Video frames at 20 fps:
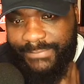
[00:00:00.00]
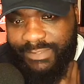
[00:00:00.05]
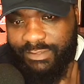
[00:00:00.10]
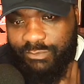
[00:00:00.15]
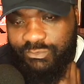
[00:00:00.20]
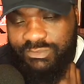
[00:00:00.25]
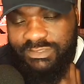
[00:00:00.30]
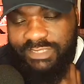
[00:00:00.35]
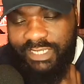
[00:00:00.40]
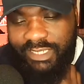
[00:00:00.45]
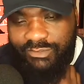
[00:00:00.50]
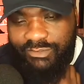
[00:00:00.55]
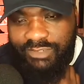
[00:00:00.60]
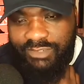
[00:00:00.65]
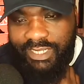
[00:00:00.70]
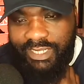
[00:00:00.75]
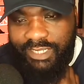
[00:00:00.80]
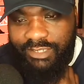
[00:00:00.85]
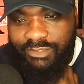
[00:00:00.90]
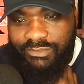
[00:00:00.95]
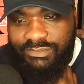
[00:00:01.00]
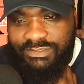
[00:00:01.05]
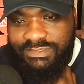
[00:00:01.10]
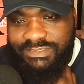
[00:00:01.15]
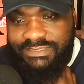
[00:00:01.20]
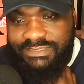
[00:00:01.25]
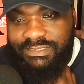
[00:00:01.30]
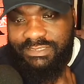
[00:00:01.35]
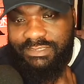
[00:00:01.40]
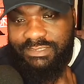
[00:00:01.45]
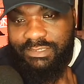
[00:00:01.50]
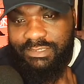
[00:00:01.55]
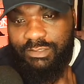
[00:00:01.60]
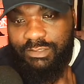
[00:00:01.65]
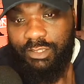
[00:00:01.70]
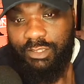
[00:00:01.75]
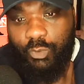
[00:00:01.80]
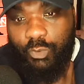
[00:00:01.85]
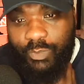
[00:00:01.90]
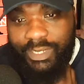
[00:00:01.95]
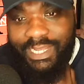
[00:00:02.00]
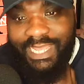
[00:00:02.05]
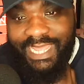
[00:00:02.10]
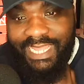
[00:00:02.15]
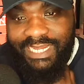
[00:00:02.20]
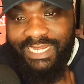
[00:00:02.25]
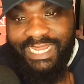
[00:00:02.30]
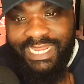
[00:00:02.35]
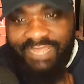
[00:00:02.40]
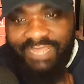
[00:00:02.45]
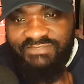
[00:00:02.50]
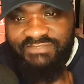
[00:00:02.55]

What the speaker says: What's going on, IO? No, we're going live